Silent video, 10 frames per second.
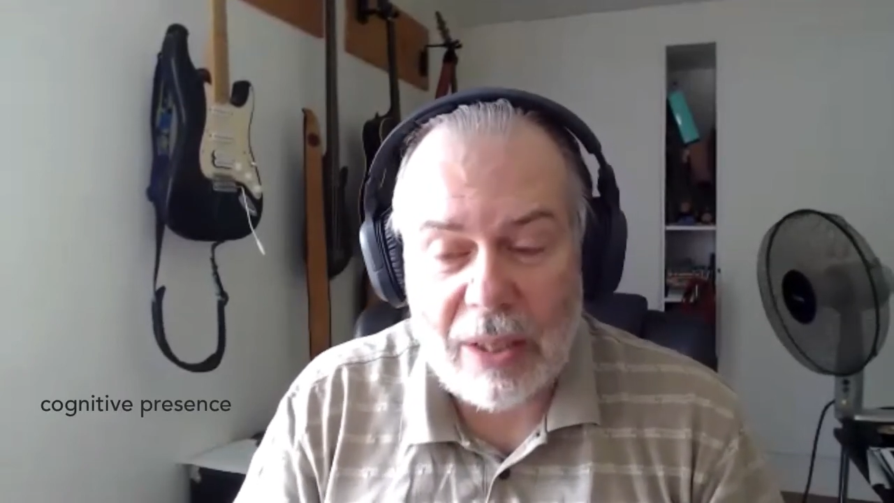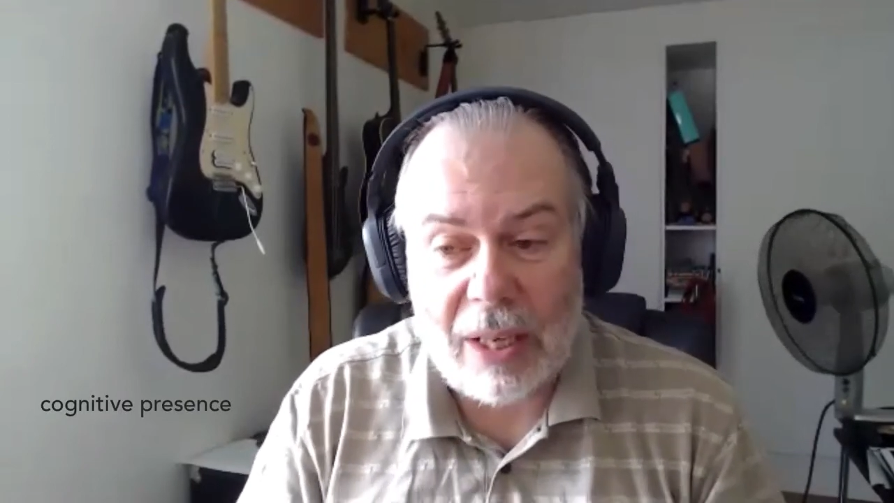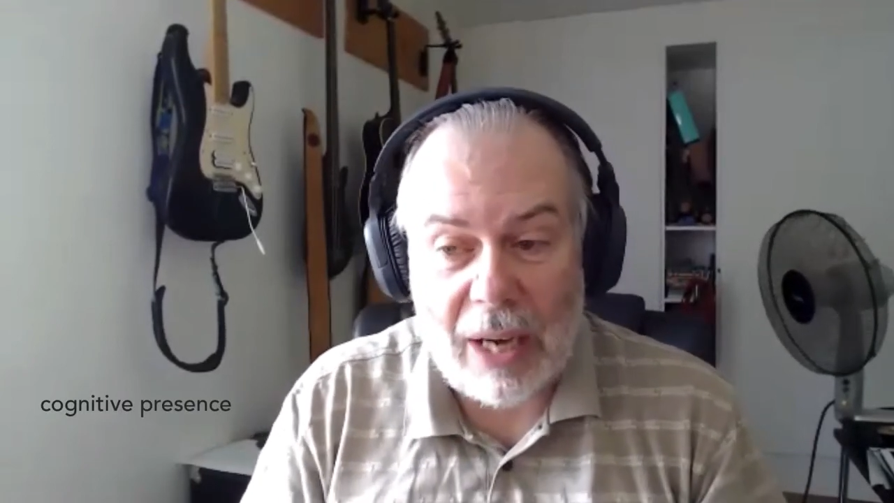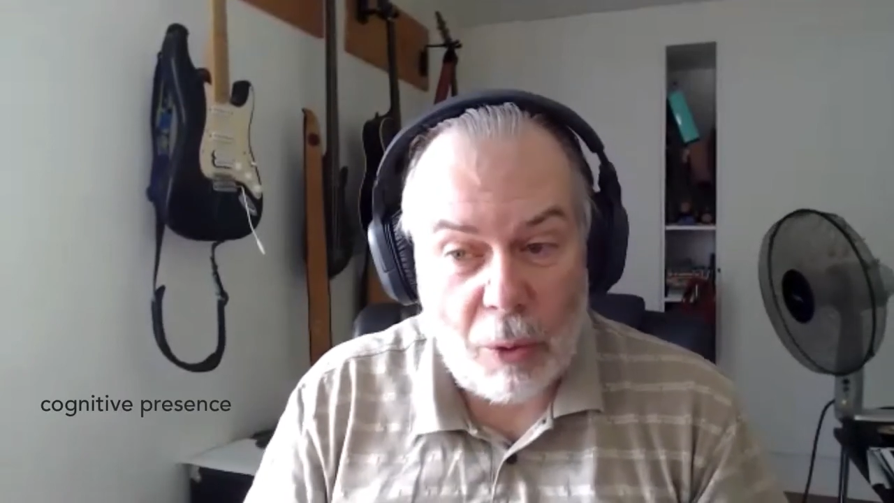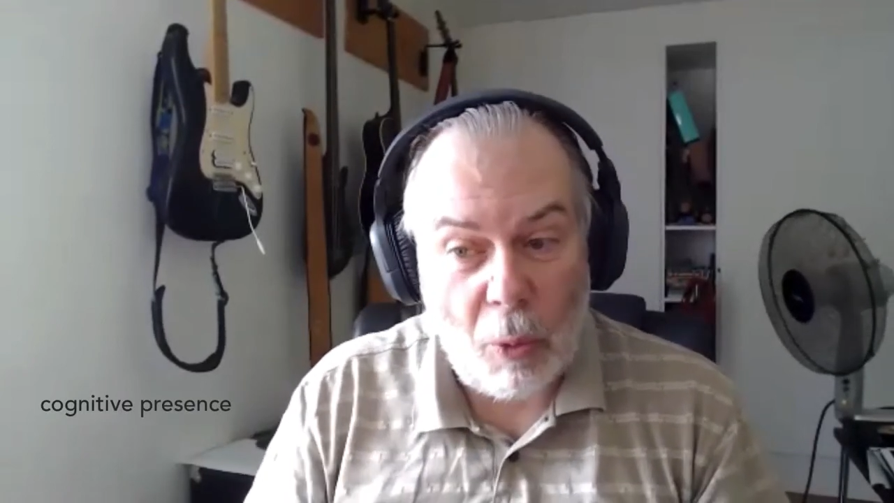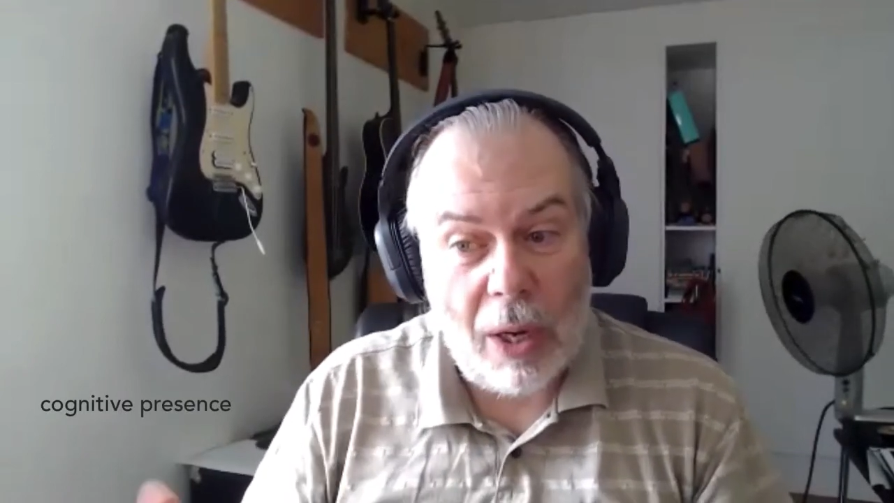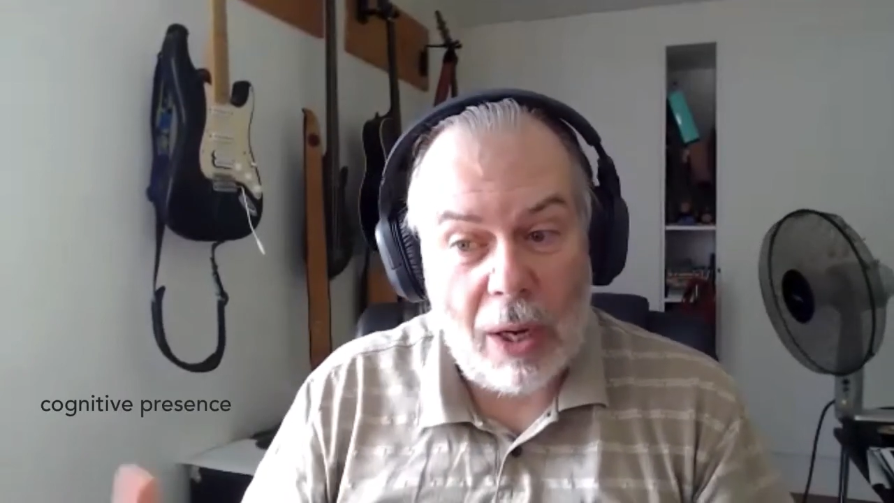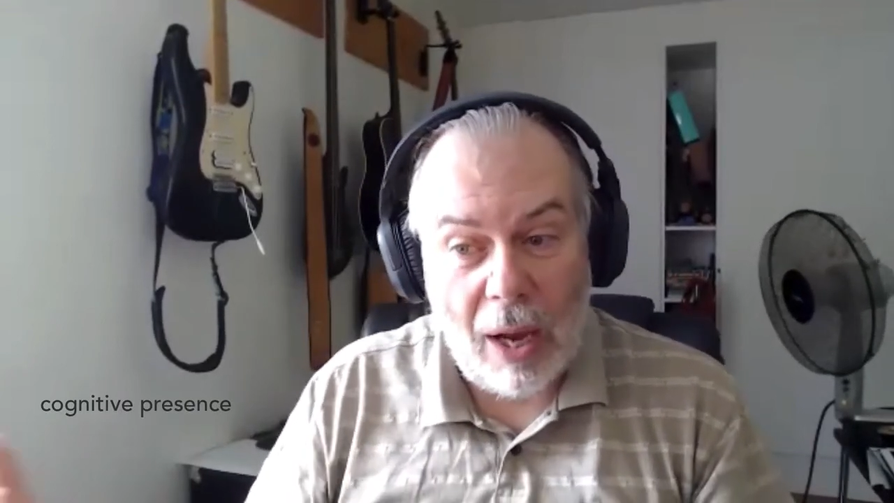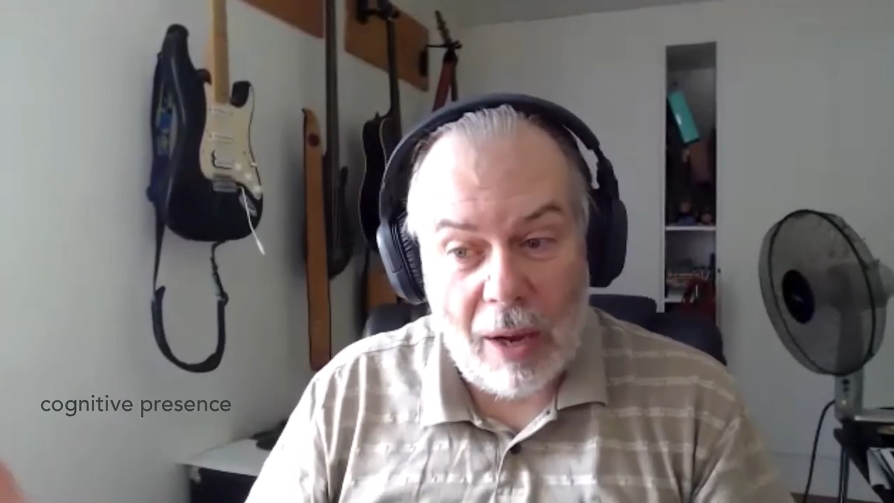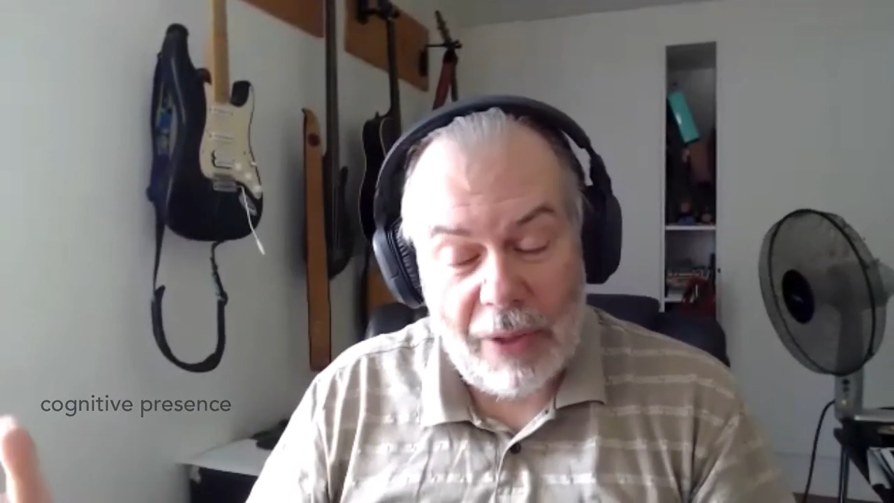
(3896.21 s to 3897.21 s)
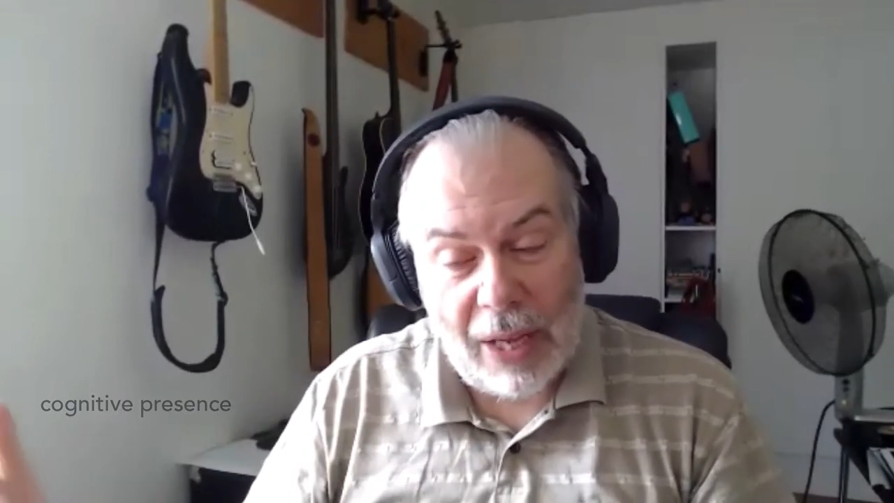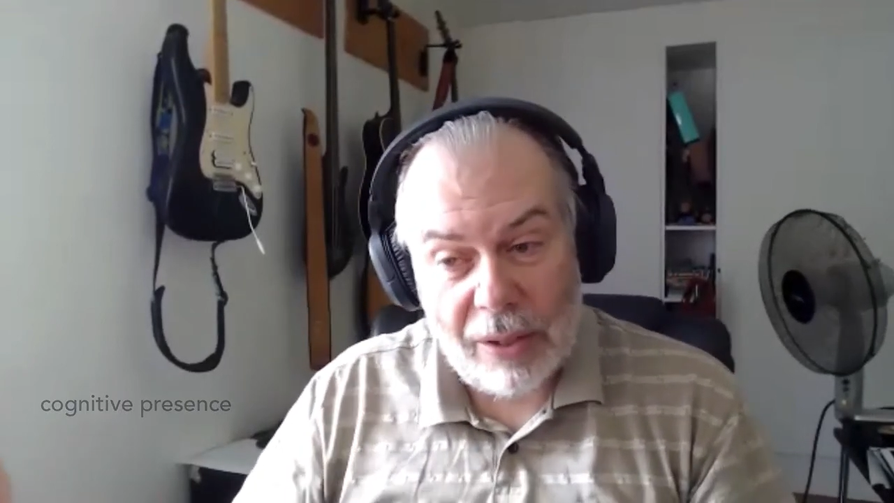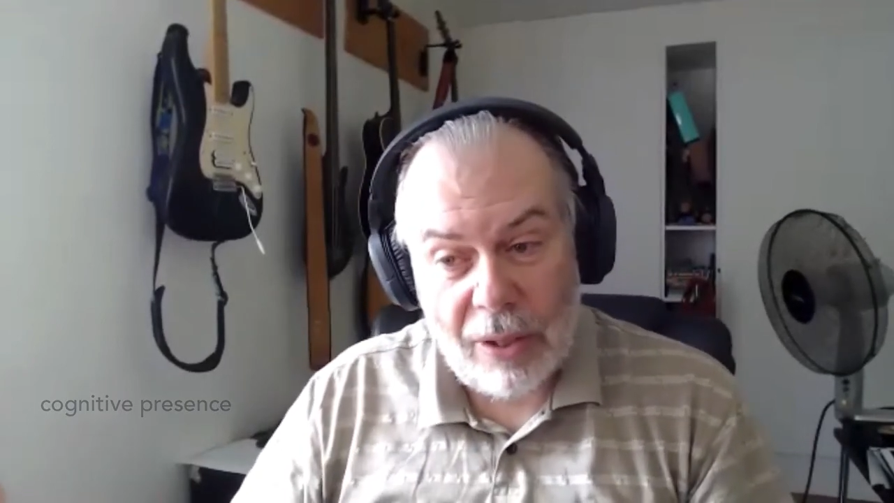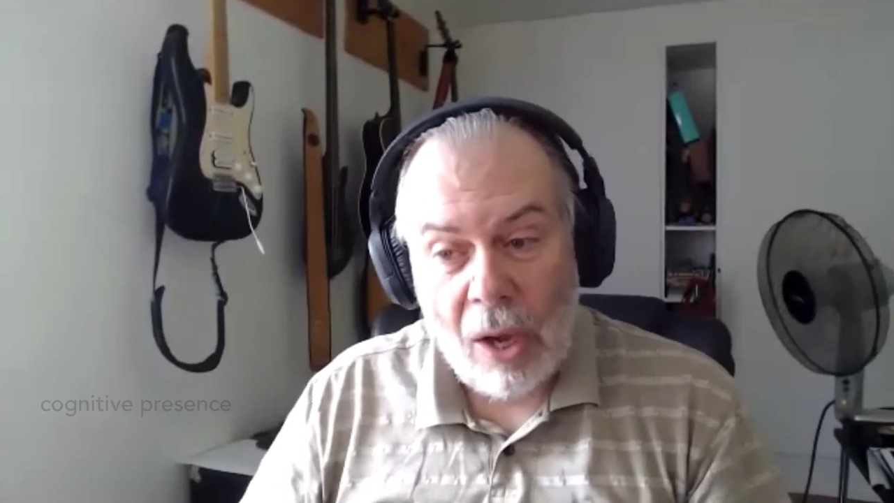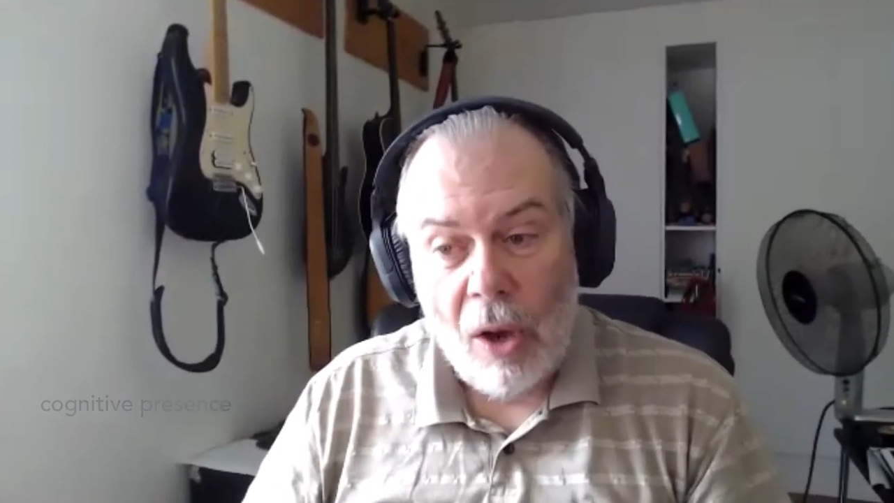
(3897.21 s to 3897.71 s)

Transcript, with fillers: another one of these